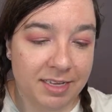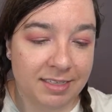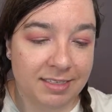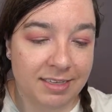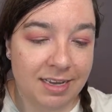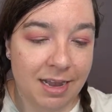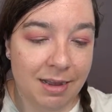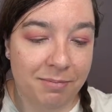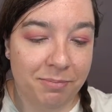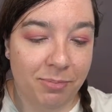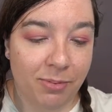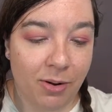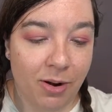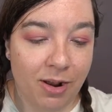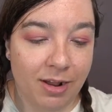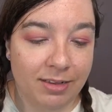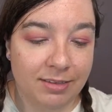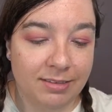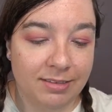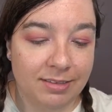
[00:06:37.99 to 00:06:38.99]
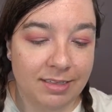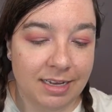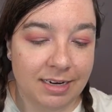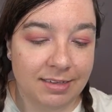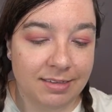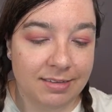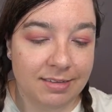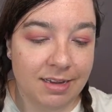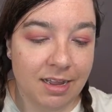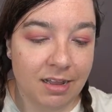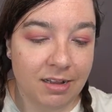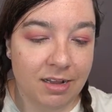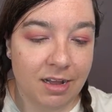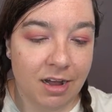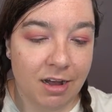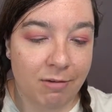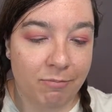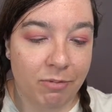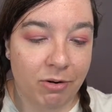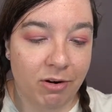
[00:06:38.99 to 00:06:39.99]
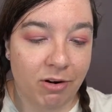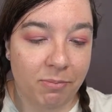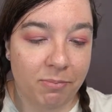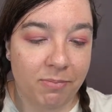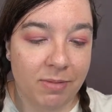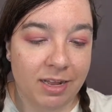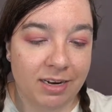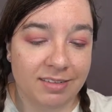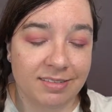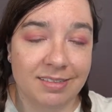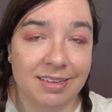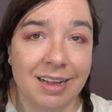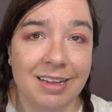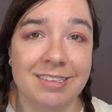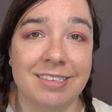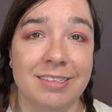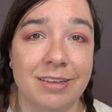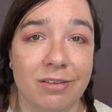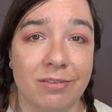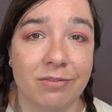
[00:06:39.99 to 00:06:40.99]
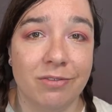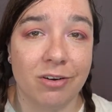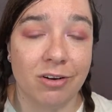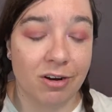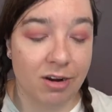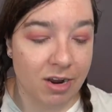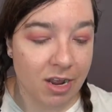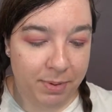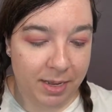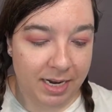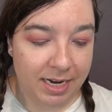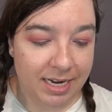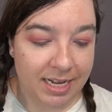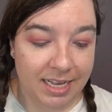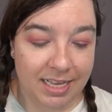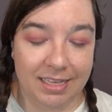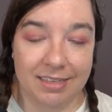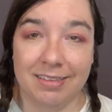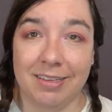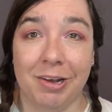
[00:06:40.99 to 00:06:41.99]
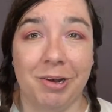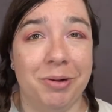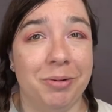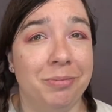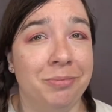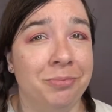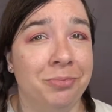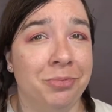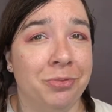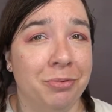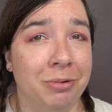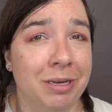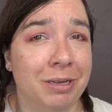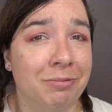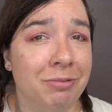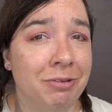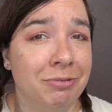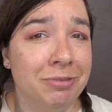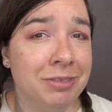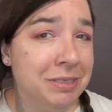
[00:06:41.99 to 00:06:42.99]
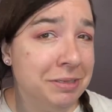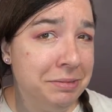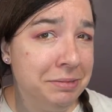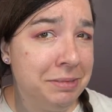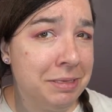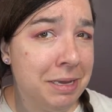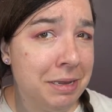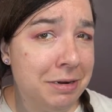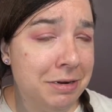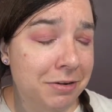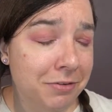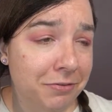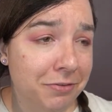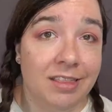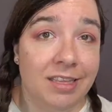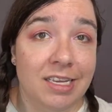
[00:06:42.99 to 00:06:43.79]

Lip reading: It's not bronze, and it's not copper, and it's not silver, but it is all three of those things, kind of.